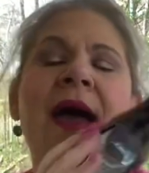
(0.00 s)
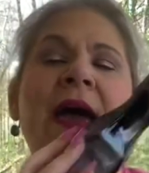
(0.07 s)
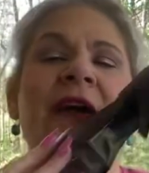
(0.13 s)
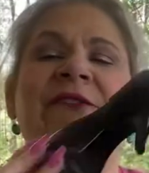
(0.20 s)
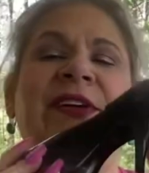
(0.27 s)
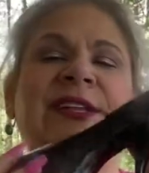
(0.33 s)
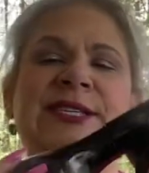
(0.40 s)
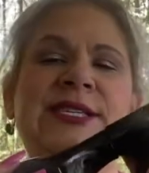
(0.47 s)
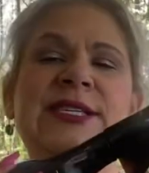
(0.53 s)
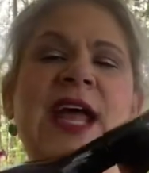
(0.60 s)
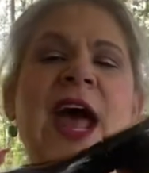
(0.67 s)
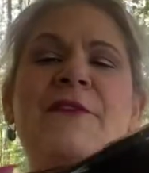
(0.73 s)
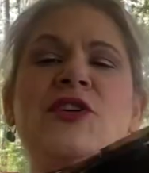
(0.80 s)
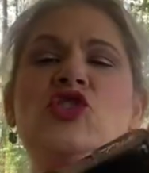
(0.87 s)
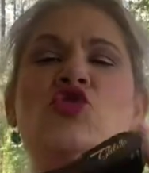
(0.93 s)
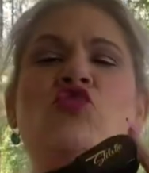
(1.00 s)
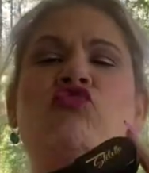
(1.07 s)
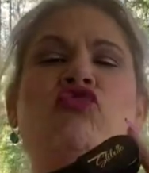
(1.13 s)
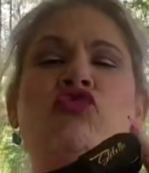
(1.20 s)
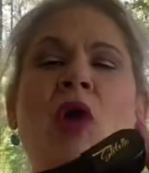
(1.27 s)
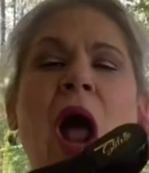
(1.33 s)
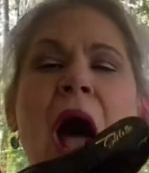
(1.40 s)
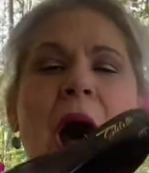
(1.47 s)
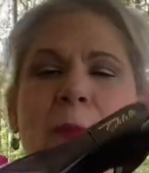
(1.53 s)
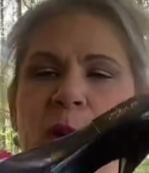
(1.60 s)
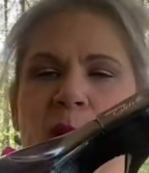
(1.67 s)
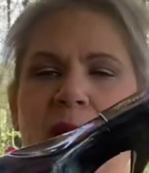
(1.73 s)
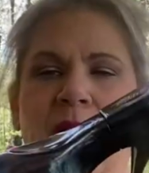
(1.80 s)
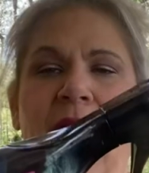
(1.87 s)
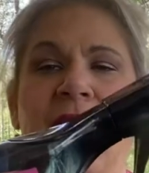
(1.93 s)
If it didn't have a drop
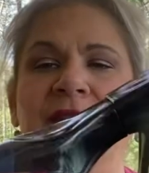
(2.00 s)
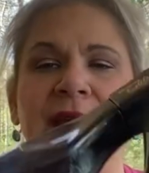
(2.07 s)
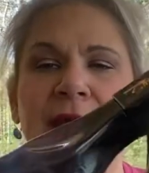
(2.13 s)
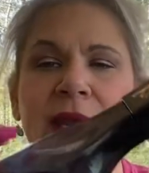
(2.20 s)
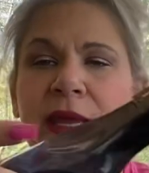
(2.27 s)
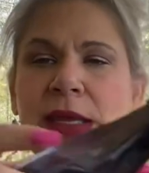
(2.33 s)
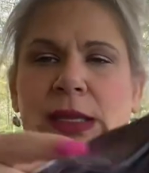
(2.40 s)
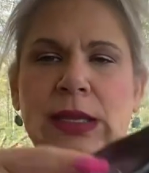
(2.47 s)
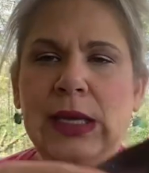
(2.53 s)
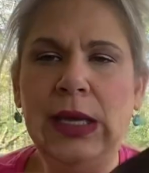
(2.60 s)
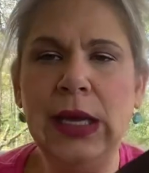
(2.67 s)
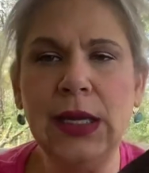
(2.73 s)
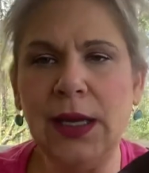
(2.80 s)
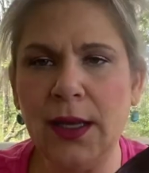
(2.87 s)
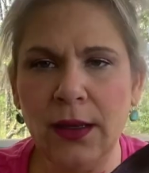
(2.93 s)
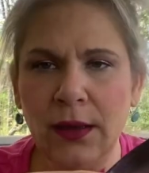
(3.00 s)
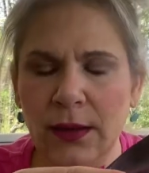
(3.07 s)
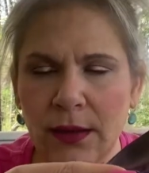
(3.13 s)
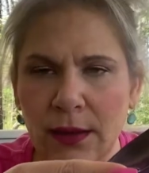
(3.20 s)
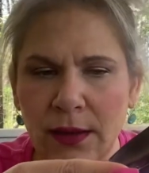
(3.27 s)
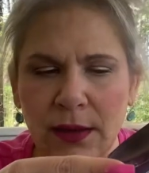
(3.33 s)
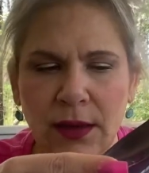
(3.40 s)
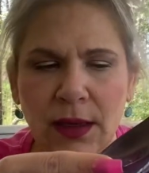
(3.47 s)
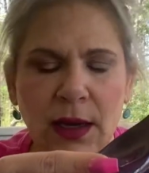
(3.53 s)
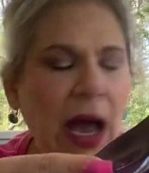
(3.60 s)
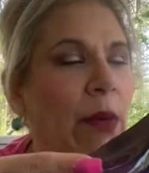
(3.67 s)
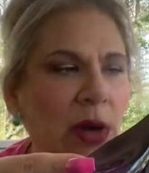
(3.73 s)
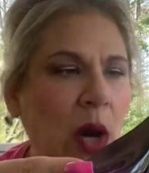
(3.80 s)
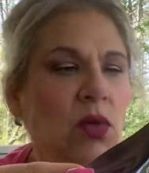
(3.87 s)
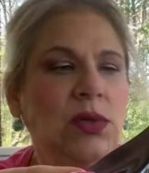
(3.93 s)
of anything in it,
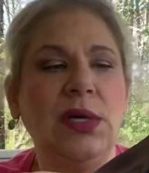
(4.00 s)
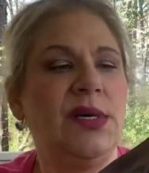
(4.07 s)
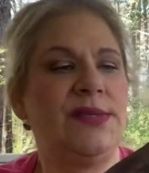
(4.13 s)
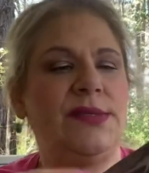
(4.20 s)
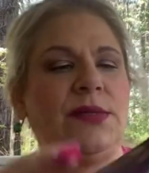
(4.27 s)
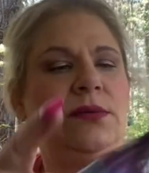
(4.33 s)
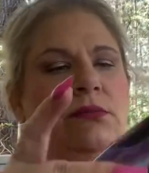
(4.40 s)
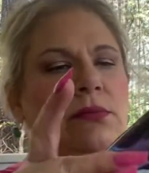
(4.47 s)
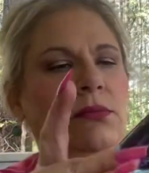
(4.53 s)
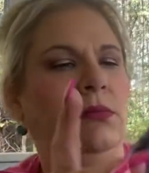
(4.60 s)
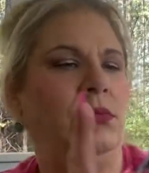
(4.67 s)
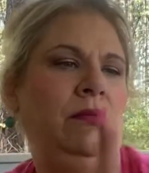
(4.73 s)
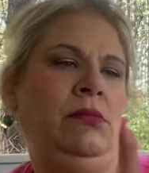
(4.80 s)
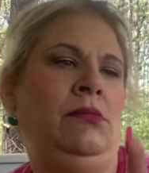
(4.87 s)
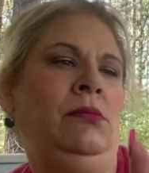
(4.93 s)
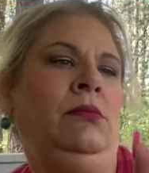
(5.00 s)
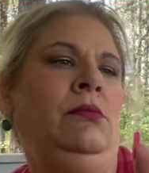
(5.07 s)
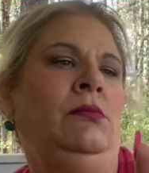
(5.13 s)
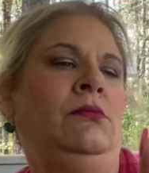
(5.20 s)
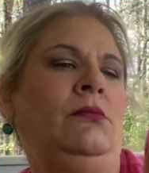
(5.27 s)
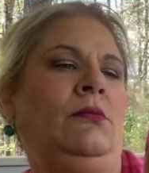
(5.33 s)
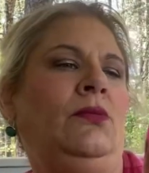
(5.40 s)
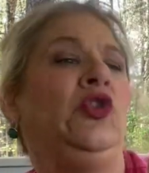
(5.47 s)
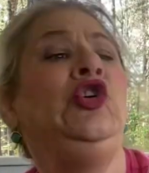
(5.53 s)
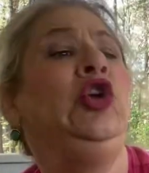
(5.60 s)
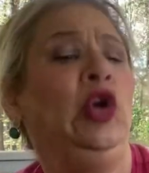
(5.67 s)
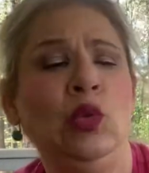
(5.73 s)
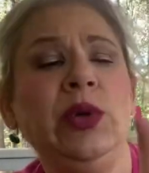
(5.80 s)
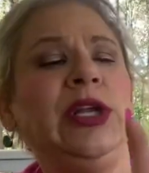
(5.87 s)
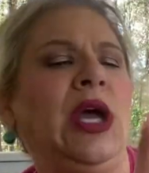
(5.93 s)
I would own this.
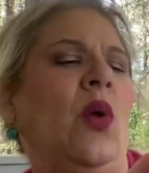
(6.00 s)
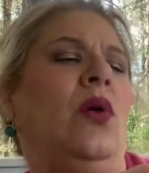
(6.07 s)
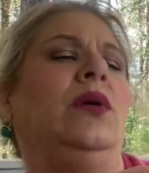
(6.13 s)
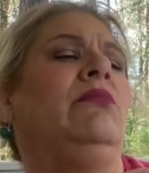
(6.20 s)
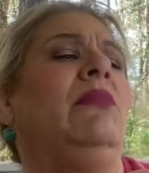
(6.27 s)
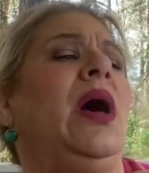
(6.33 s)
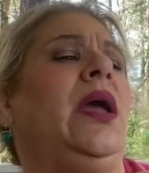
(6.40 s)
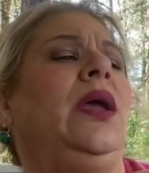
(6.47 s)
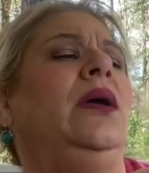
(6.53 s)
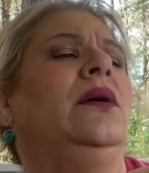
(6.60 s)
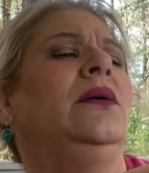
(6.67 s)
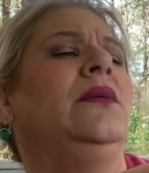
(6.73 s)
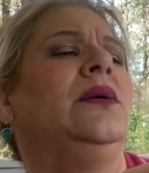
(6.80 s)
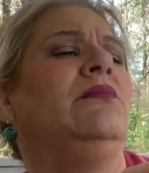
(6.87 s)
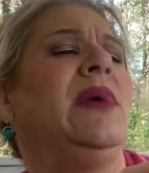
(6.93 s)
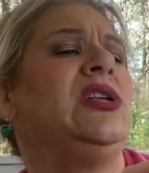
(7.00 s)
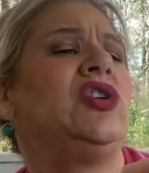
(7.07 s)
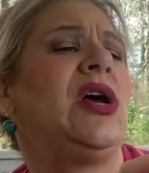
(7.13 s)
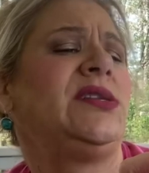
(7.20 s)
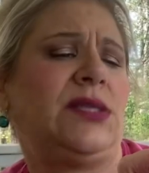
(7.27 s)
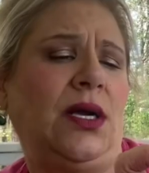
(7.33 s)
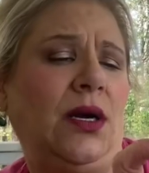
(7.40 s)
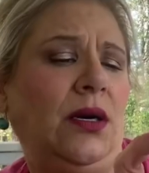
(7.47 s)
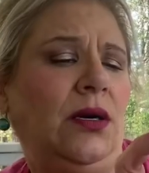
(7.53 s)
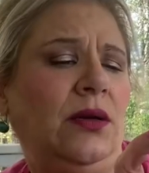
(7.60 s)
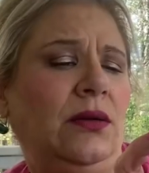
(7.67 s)
You would go on my, my dresser.